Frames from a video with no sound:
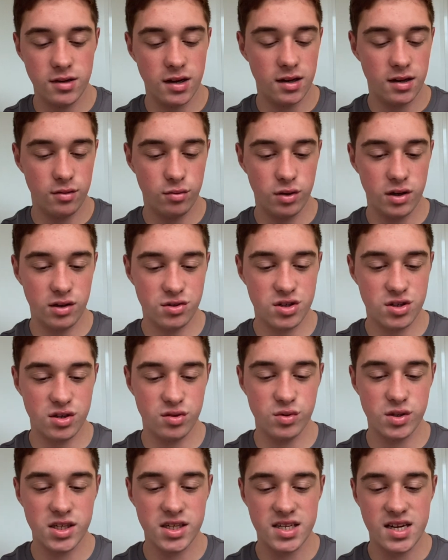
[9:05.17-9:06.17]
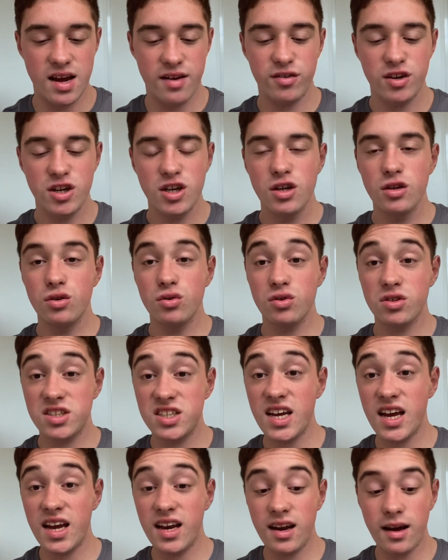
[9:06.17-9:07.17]
What else does it have? Your
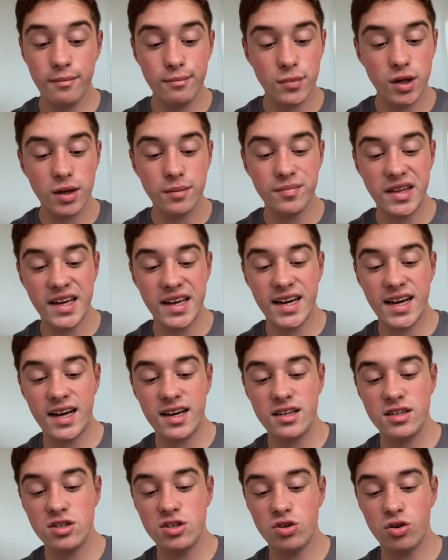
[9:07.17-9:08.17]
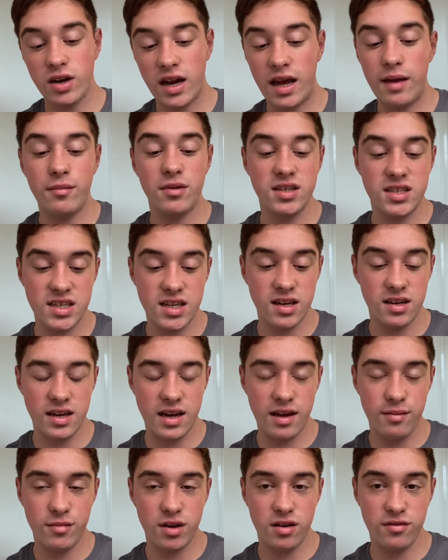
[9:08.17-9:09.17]
CA number. It has your name
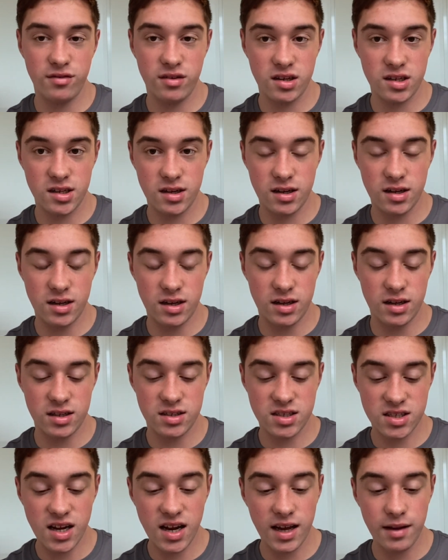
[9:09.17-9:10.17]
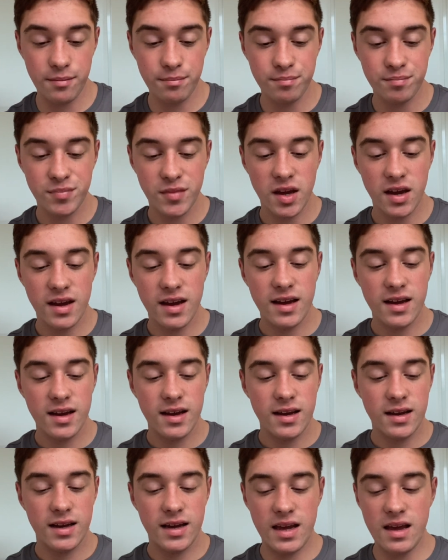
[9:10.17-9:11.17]
and surname,
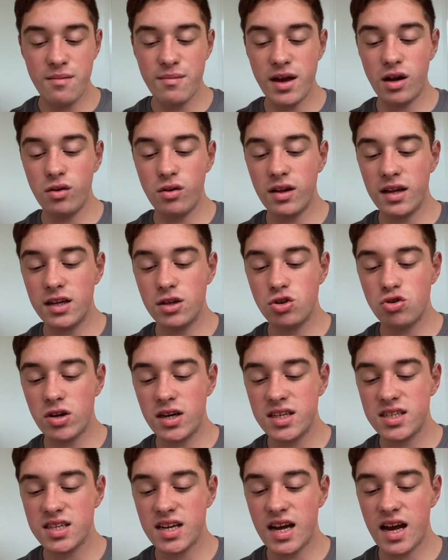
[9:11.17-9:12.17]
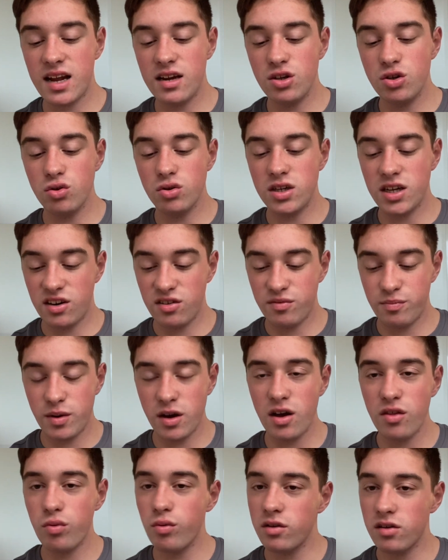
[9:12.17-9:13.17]
email address, and your date of
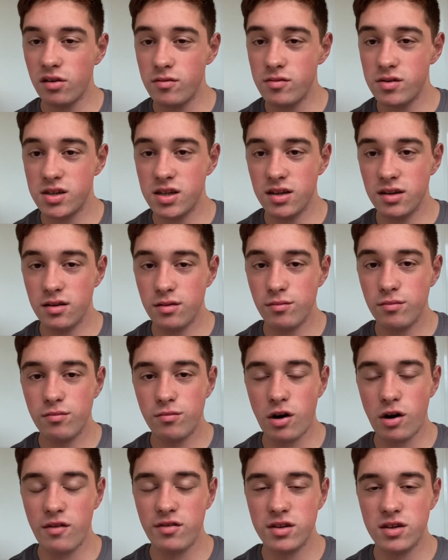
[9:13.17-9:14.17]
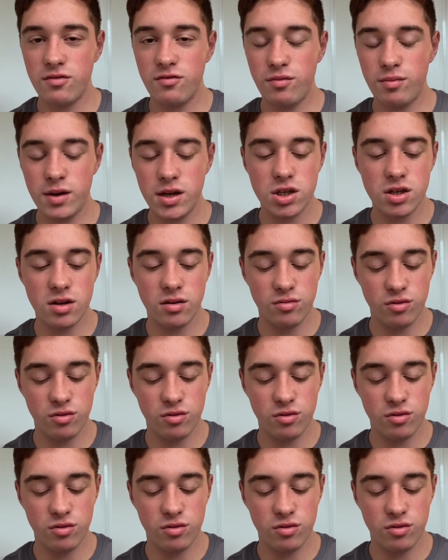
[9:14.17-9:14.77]
birth, which is obviously private information.